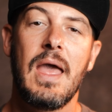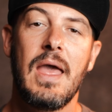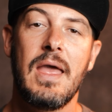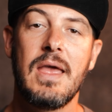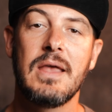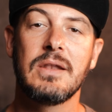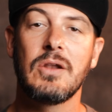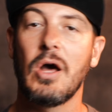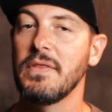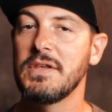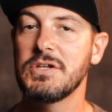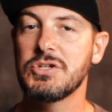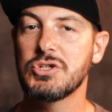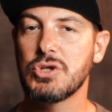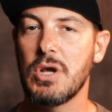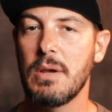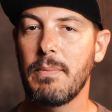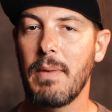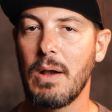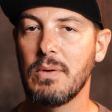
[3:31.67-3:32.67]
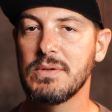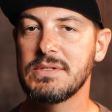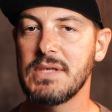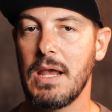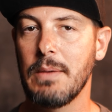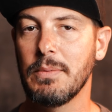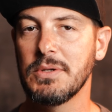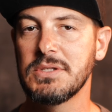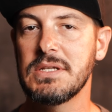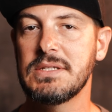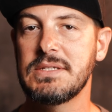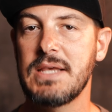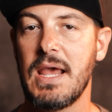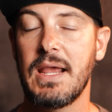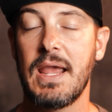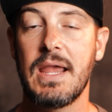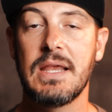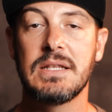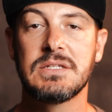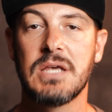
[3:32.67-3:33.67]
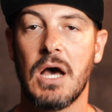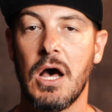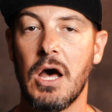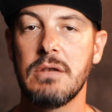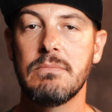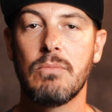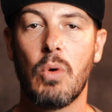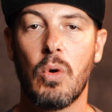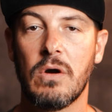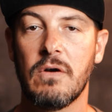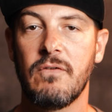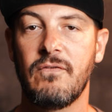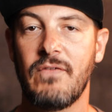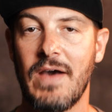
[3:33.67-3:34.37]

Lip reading: And on this trip, I was able to take a ton more